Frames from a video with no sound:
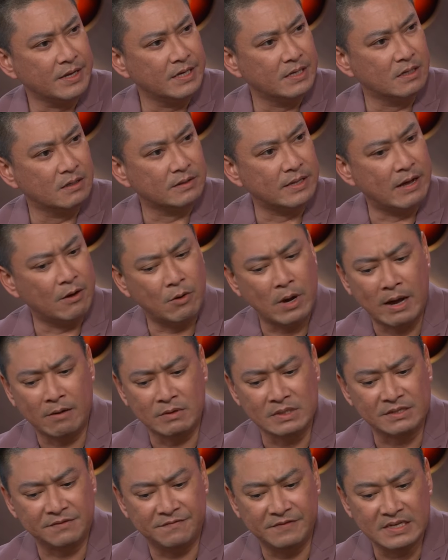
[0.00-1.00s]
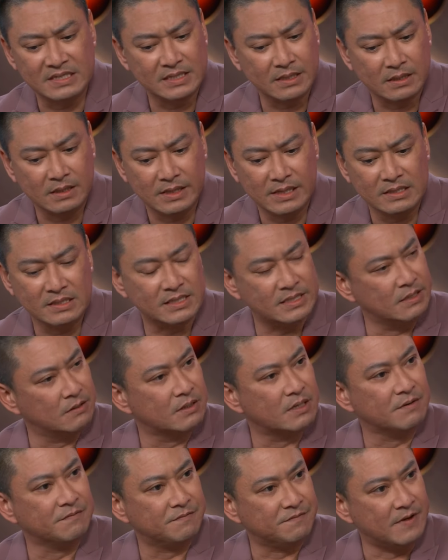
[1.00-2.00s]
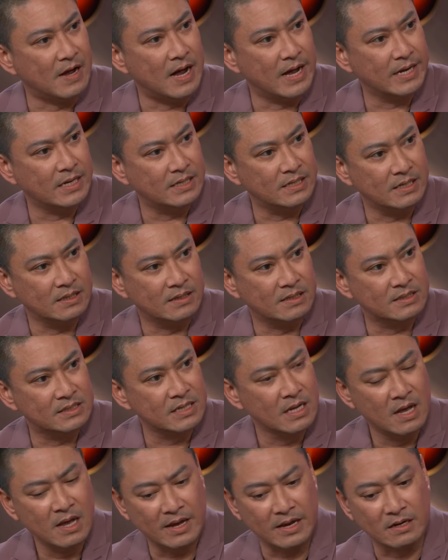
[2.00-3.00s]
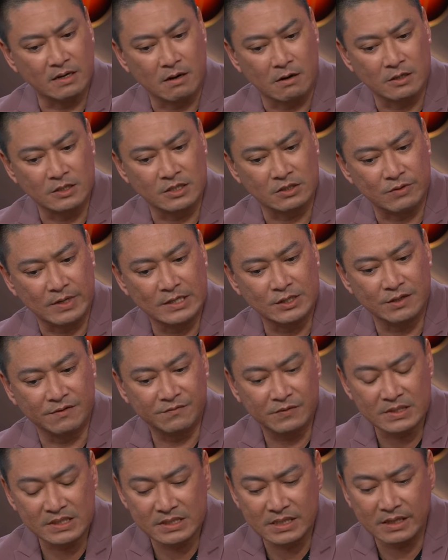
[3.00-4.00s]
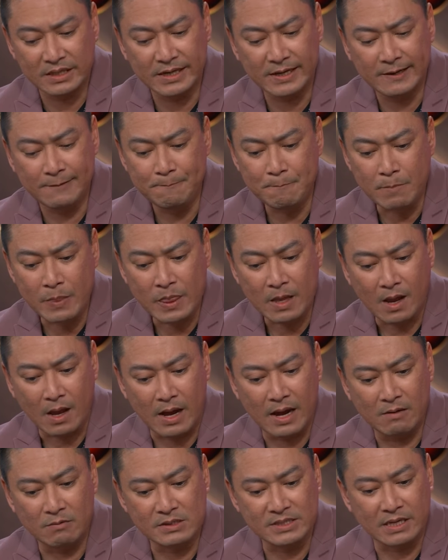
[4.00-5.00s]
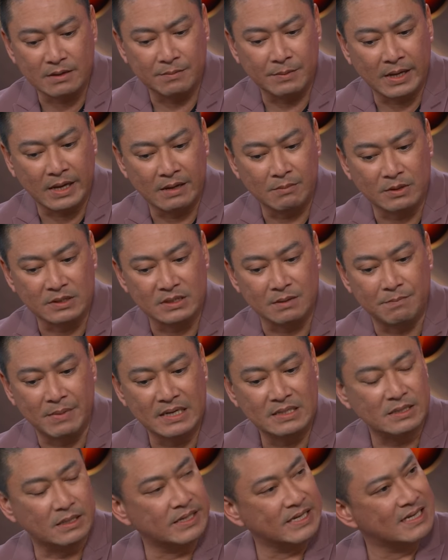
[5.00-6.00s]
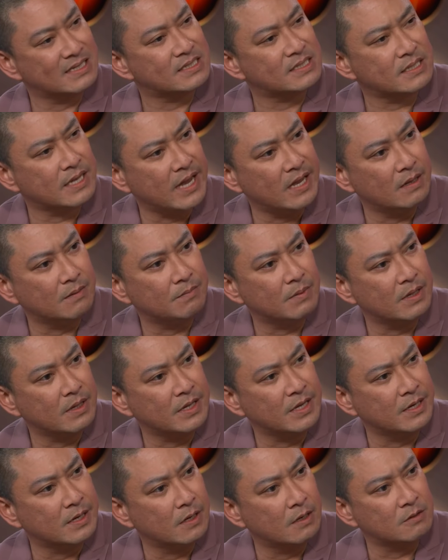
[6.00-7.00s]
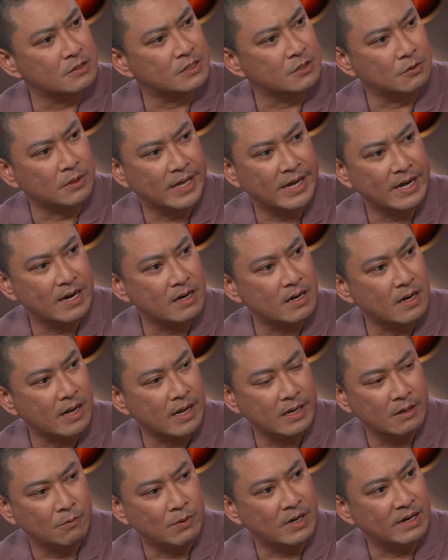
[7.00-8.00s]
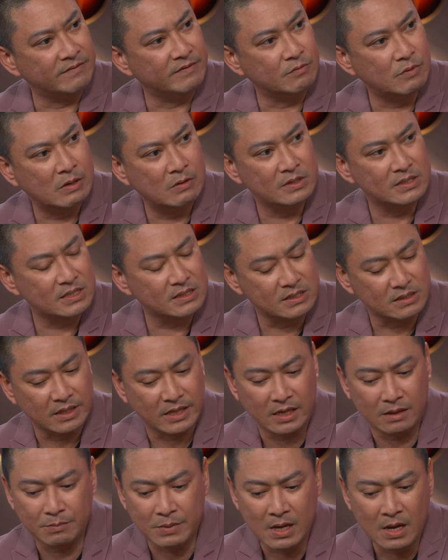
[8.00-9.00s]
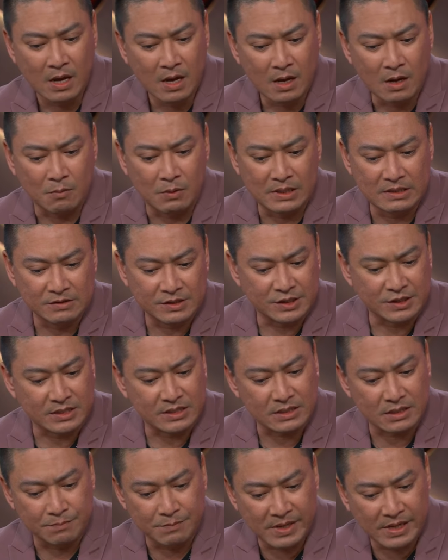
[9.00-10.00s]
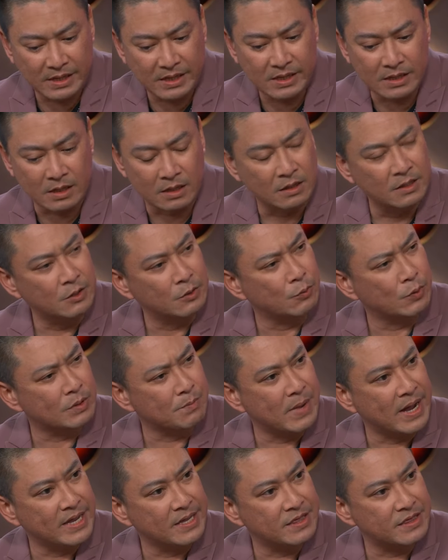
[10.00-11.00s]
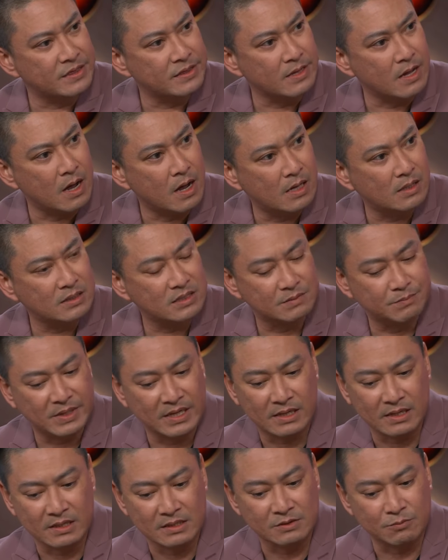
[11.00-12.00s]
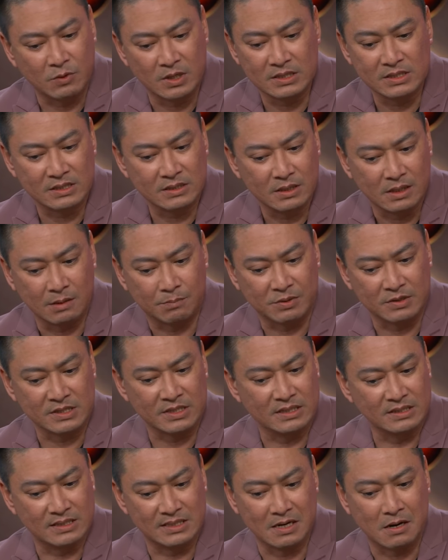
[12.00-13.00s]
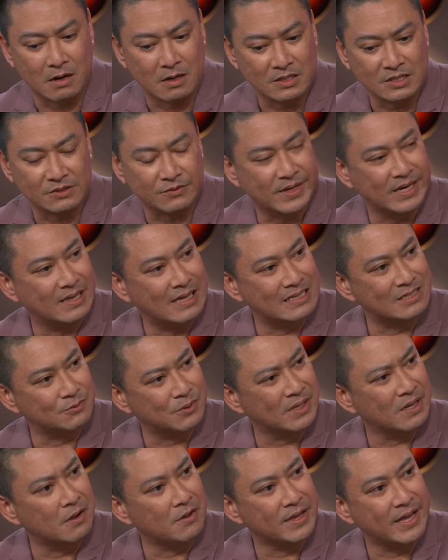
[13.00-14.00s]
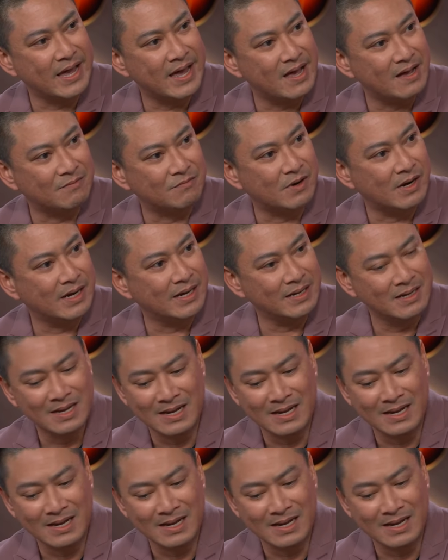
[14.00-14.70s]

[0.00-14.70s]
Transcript: You know, though I was physically still confined in this incarceration facility, I was able to mentally escape, you know? So late at night, when everyone was asleep, when it was just me alone with my thoughts, because once a person is incarcerated, that's really all they have, right?